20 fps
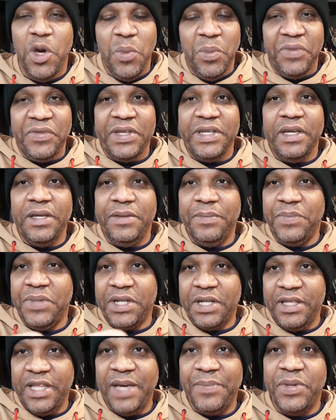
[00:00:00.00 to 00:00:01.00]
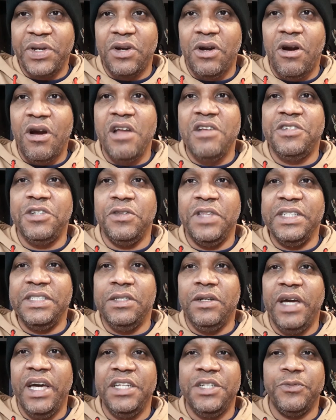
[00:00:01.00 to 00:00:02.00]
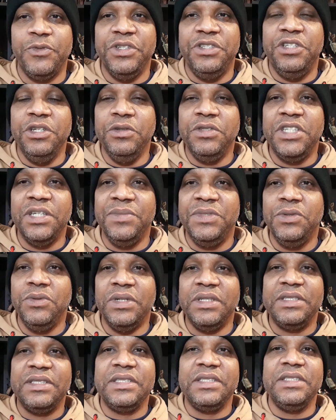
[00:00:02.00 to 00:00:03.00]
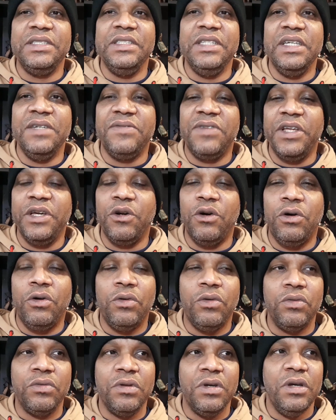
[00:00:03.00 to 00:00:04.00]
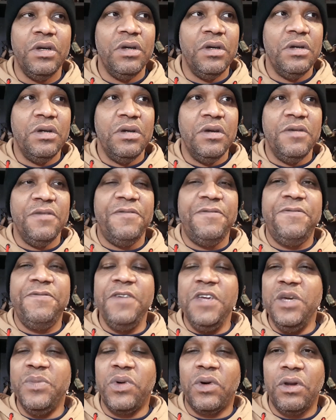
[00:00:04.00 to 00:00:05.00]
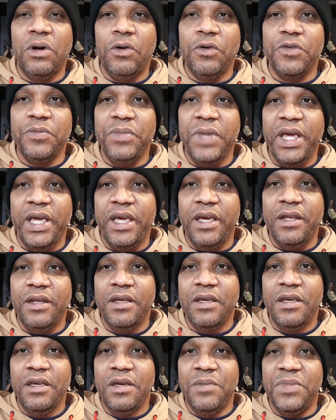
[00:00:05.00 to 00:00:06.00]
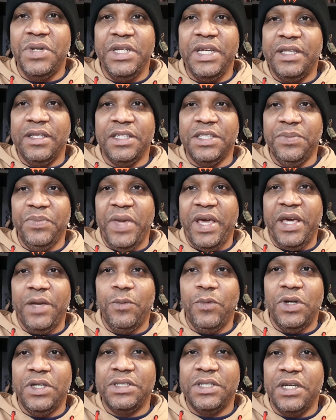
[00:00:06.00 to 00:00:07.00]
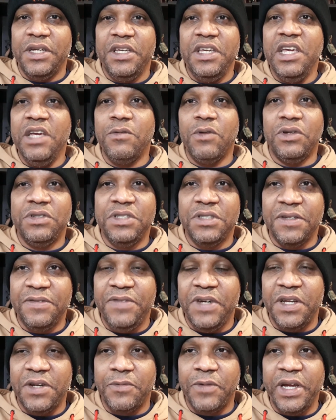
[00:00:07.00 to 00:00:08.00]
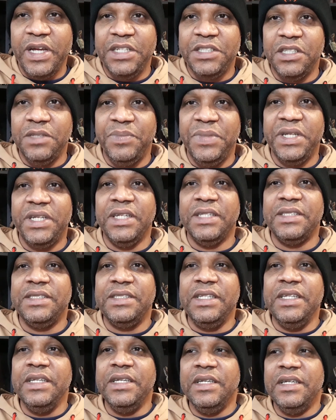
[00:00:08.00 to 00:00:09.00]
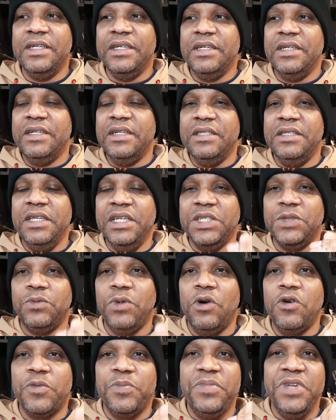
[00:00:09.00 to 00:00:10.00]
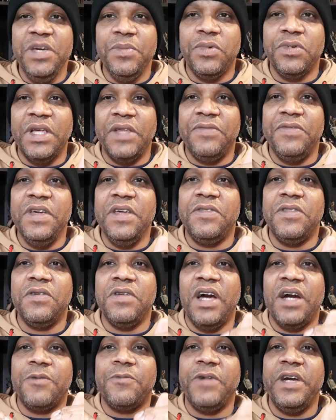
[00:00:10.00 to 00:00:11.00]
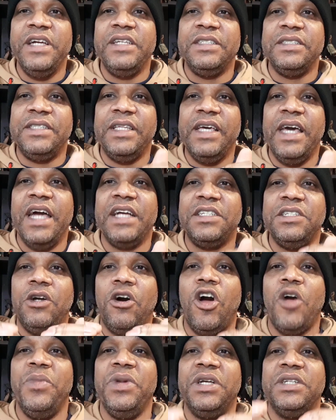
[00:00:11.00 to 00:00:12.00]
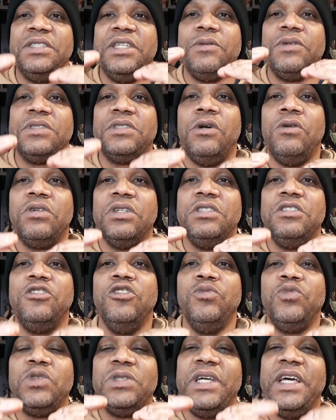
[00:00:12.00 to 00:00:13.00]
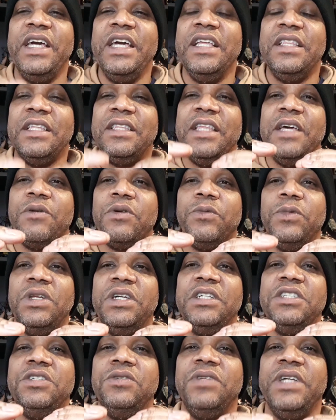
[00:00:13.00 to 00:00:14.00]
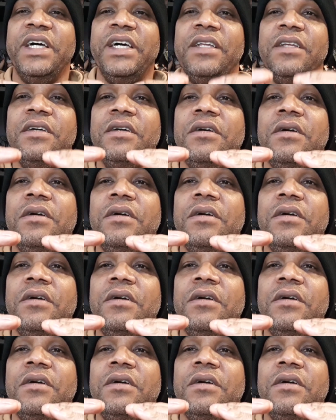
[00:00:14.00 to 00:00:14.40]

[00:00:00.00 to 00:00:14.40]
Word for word: but they, in, but in that Picard show, they still had to reduce him to a sniveling old, feeble old man. But yet, this man was a hero to the Federation. Because see, these woke people that think they're not racist, they actually are because they were so consumed with hate that they were willing to let